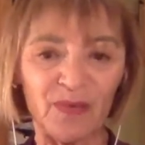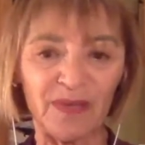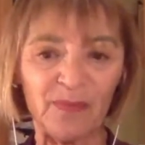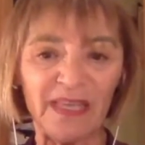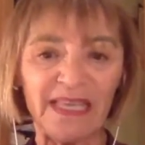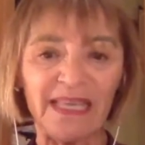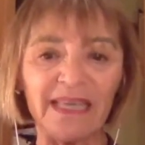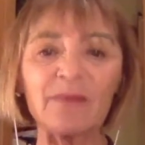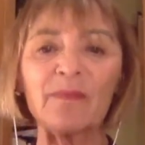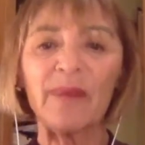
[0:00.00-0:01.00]

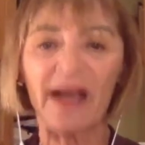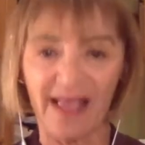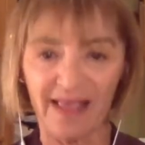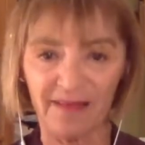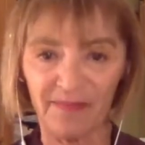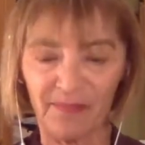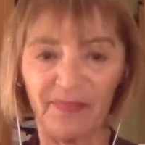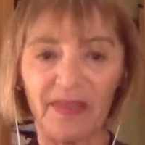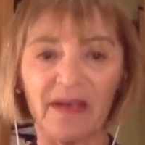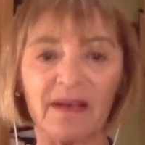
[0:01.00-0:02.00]
begin by
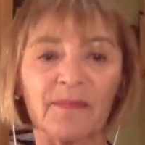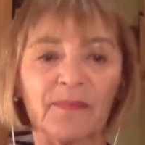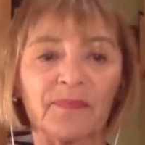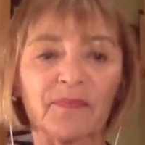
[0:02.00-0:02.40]
um,